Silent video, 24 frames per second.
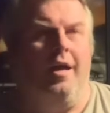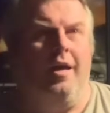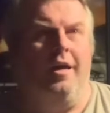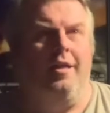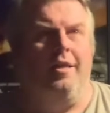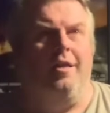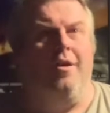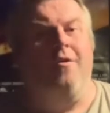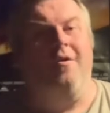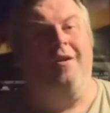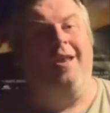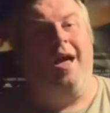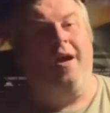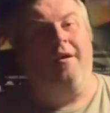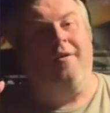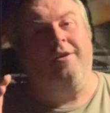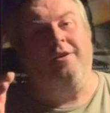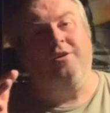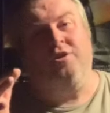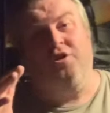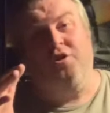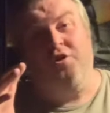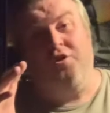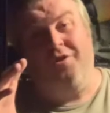they're allowing
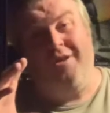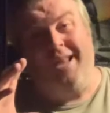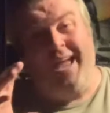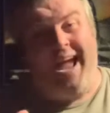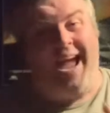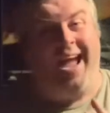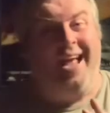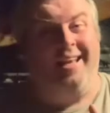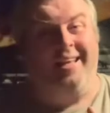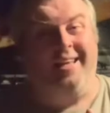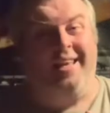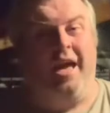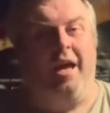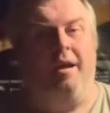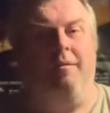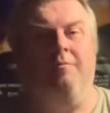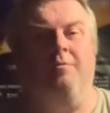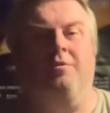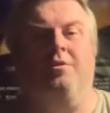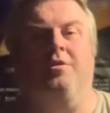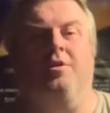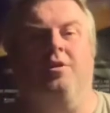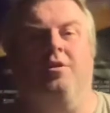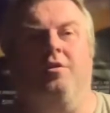so you can add
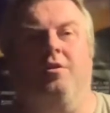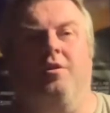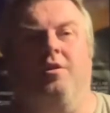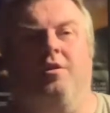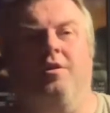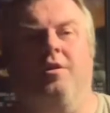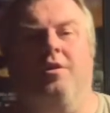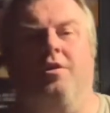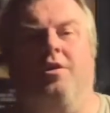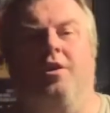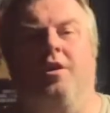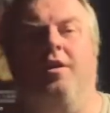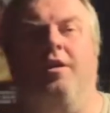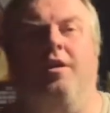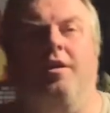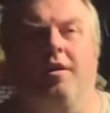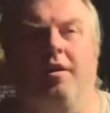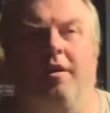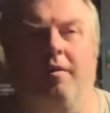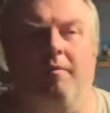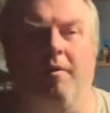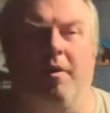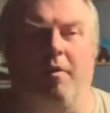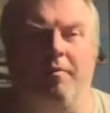games. So
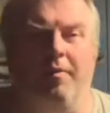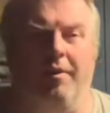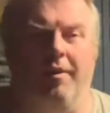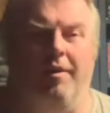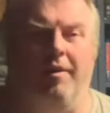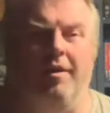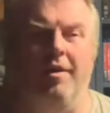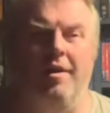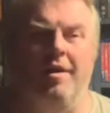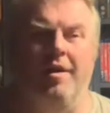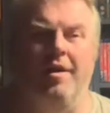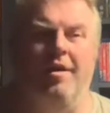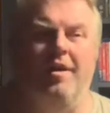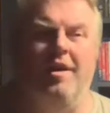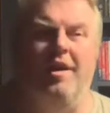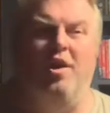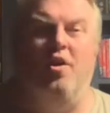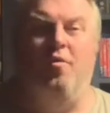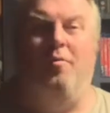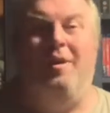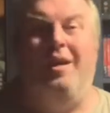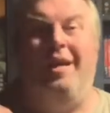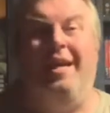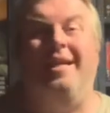I'm hoping
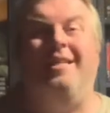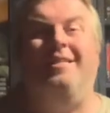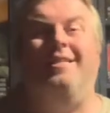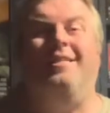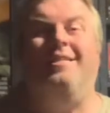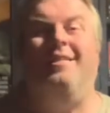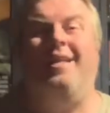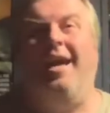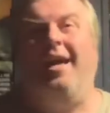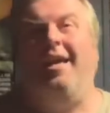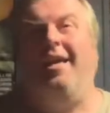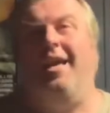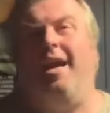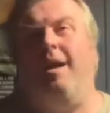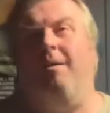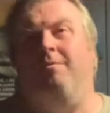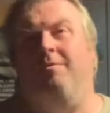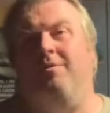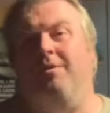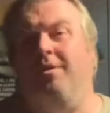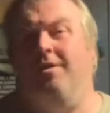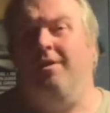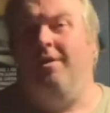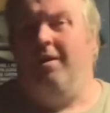it'll be easier to add
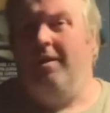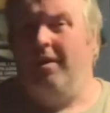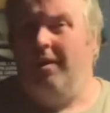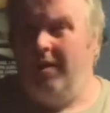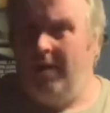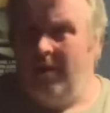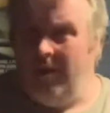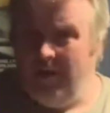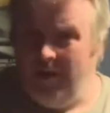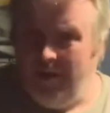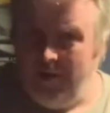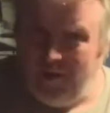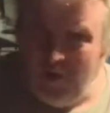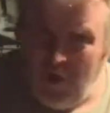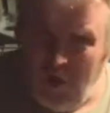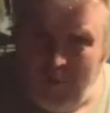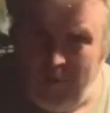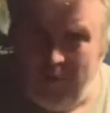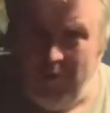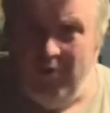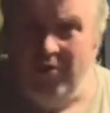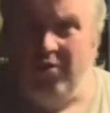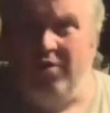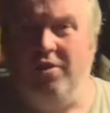games than the
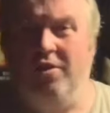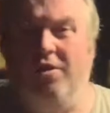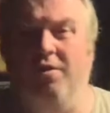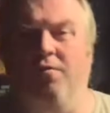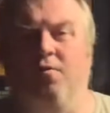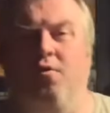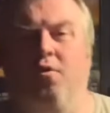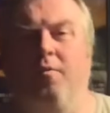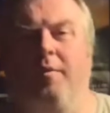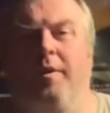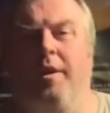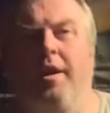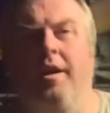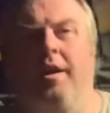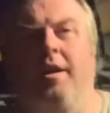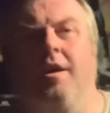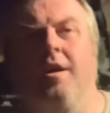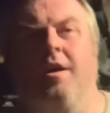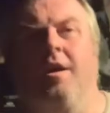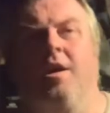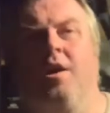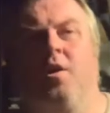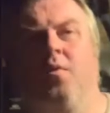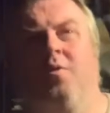Commodore 64 Mini,
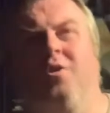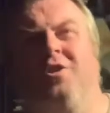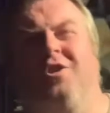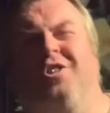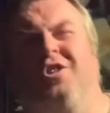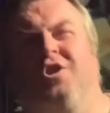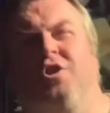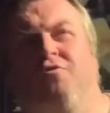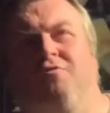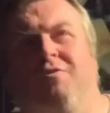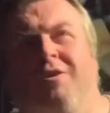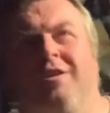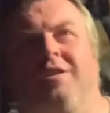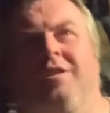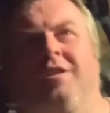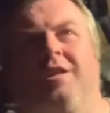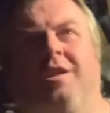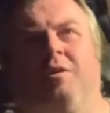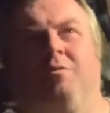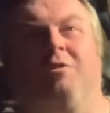which until recently